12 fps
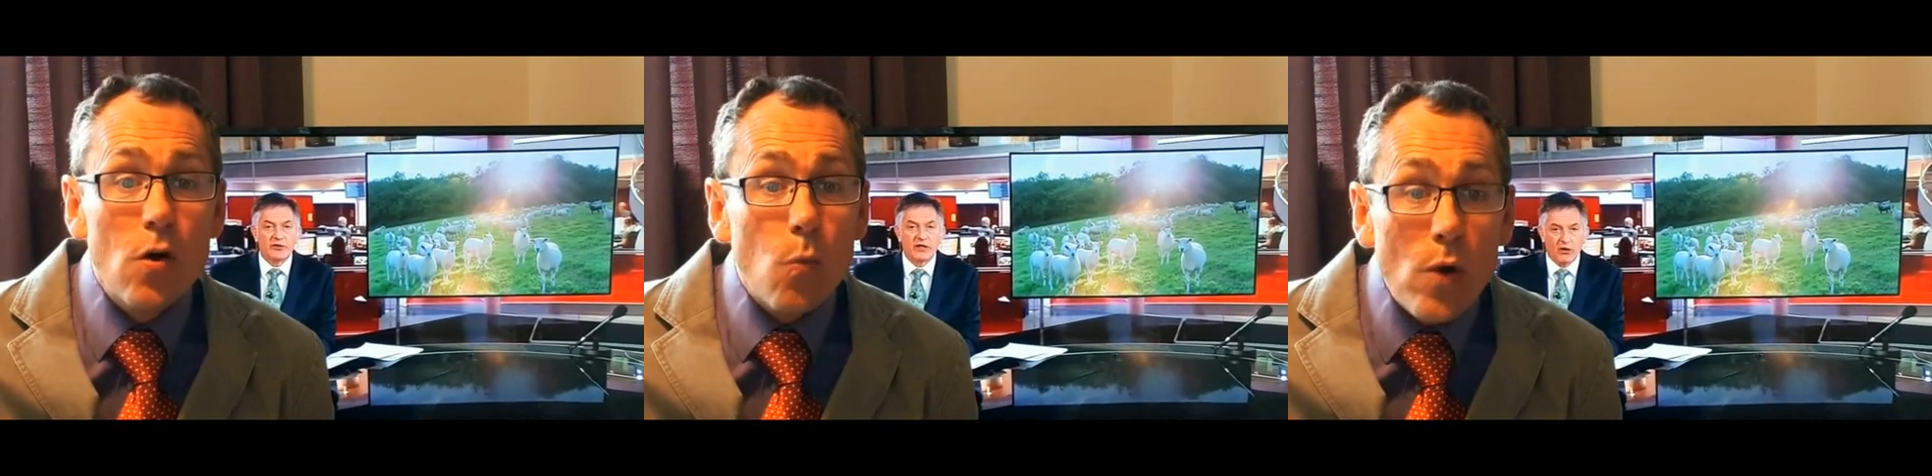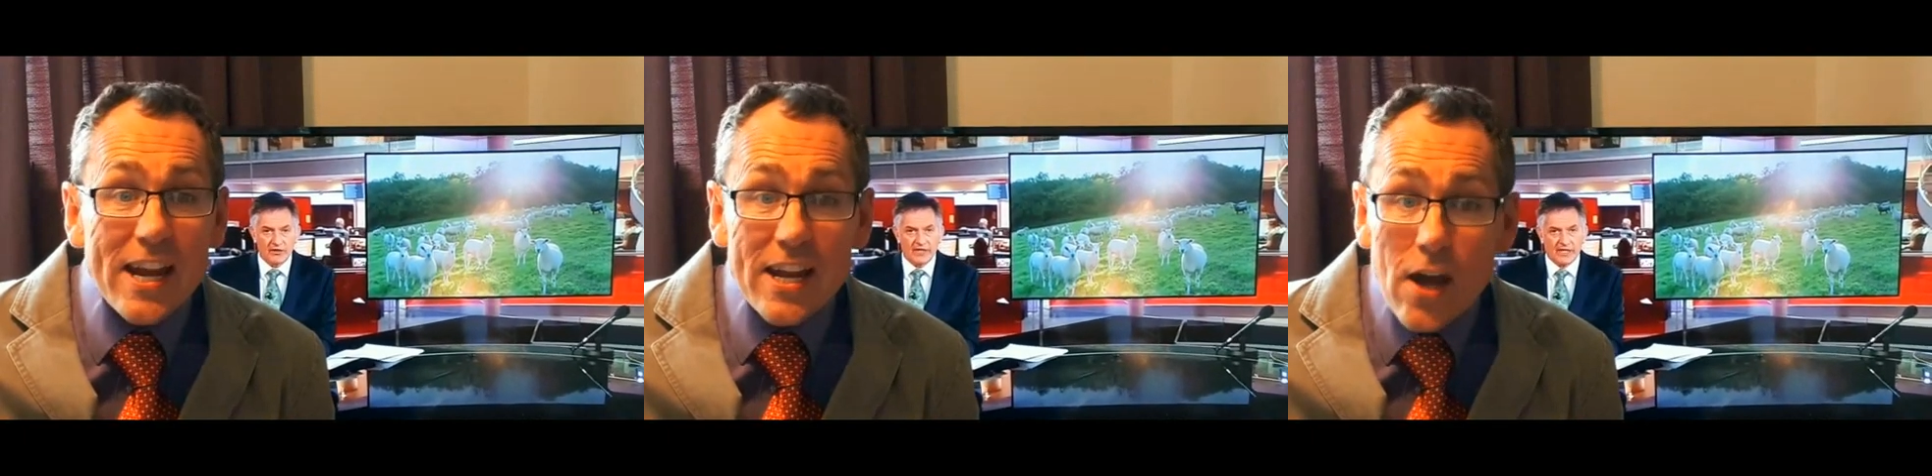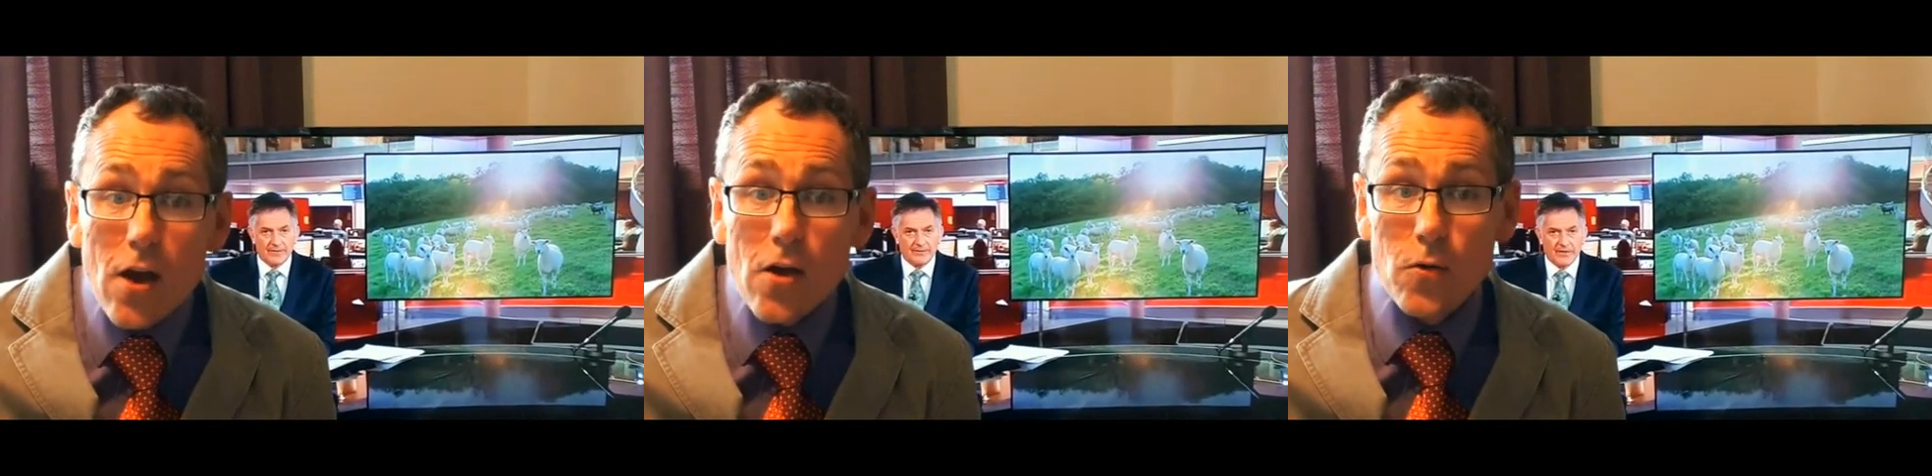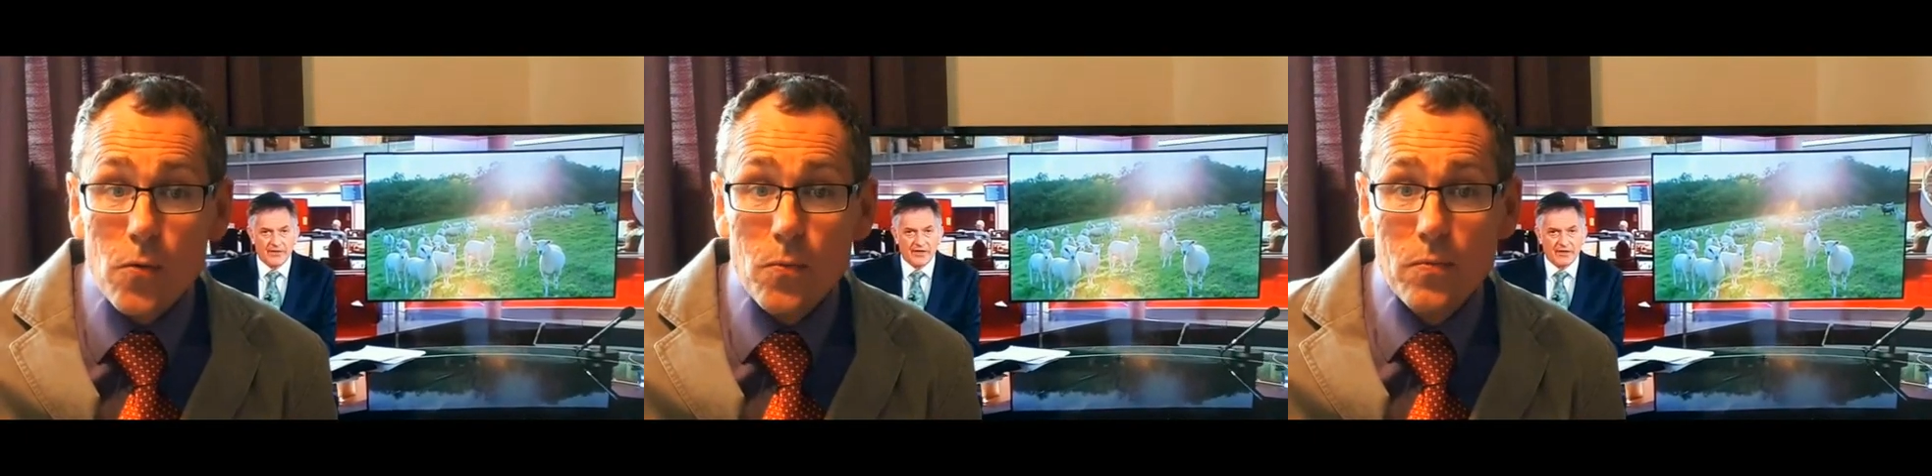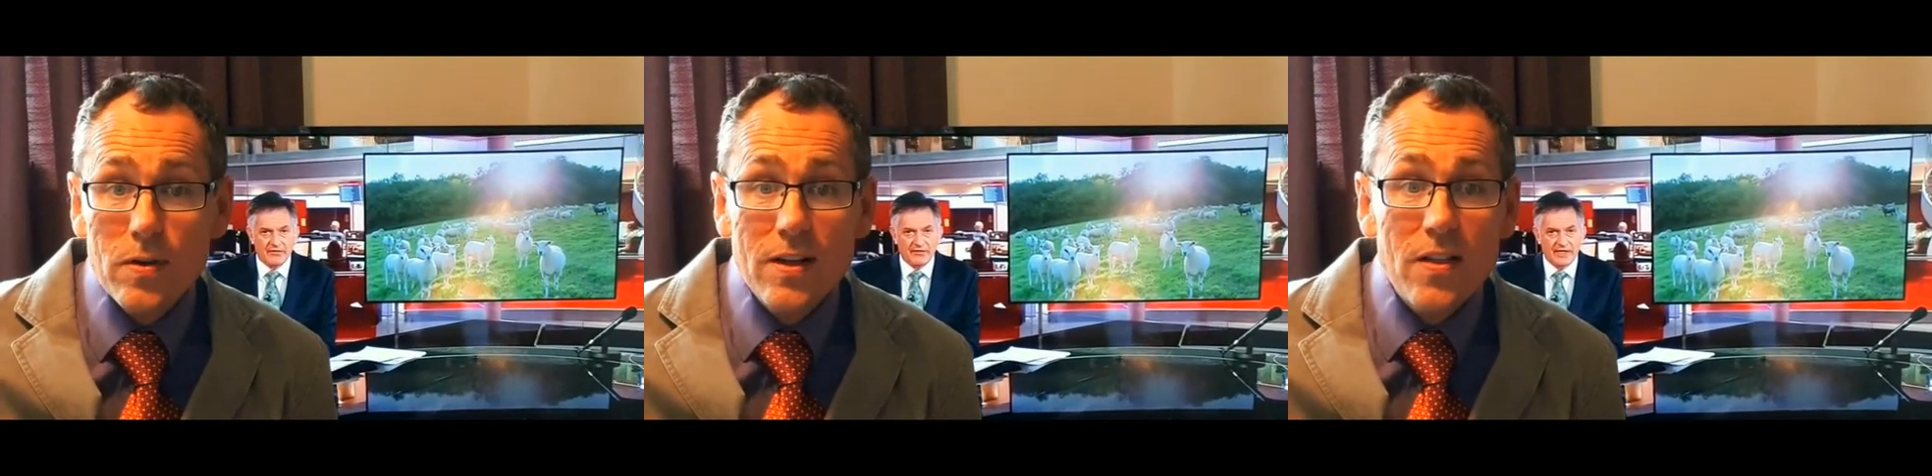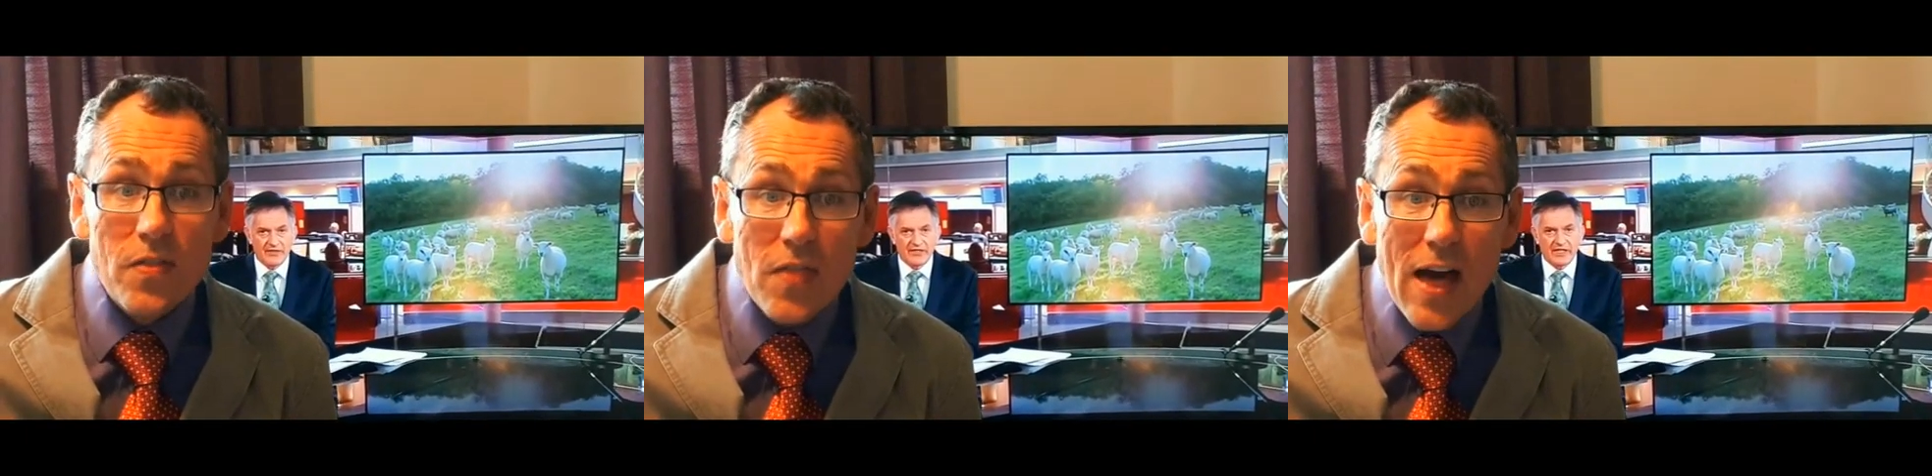we know
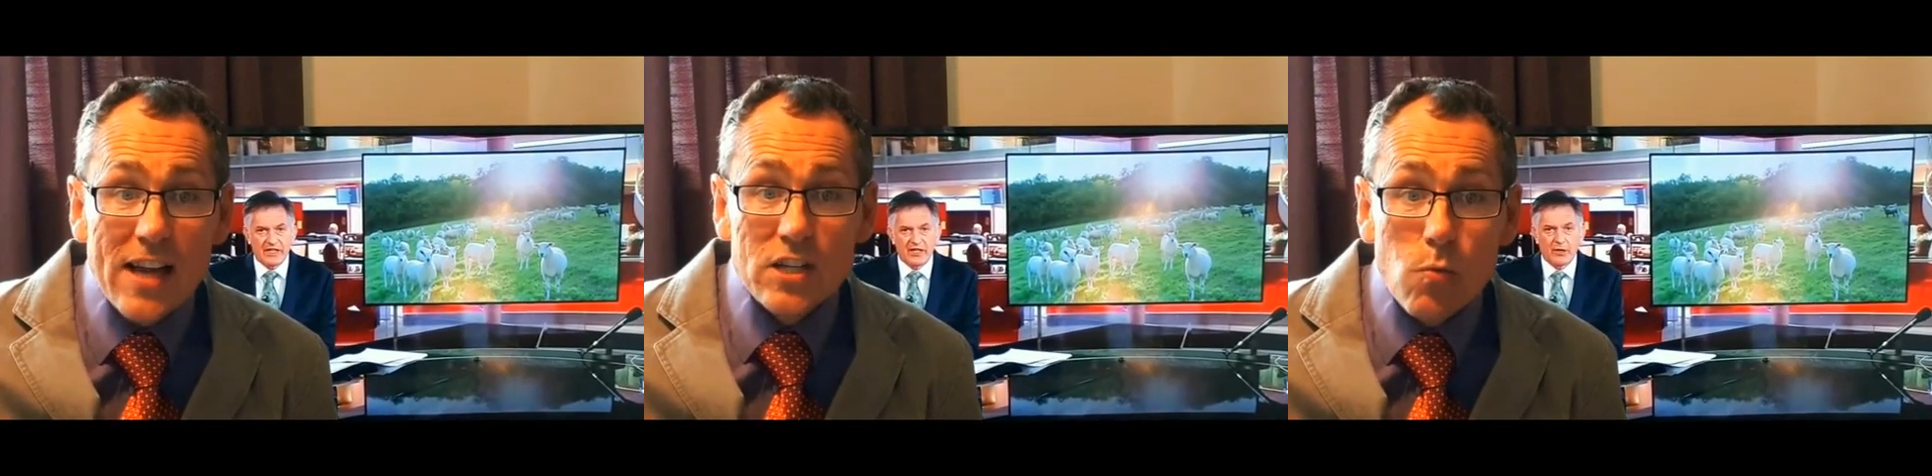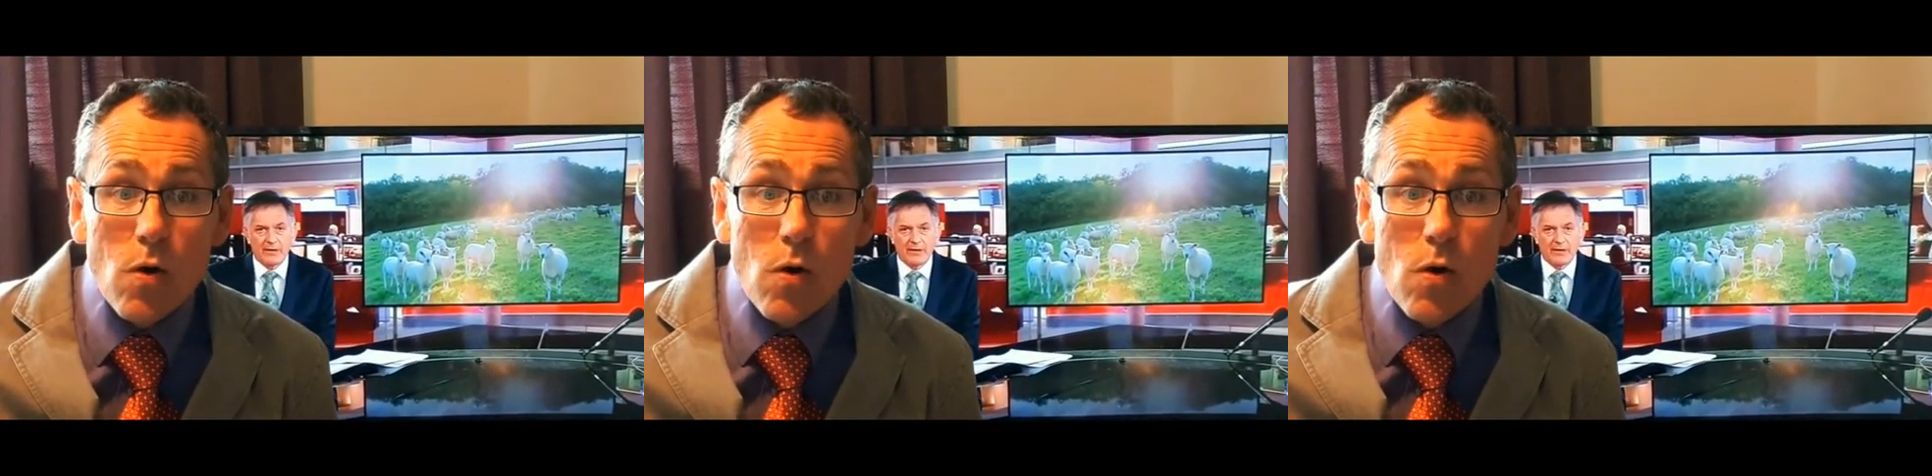that's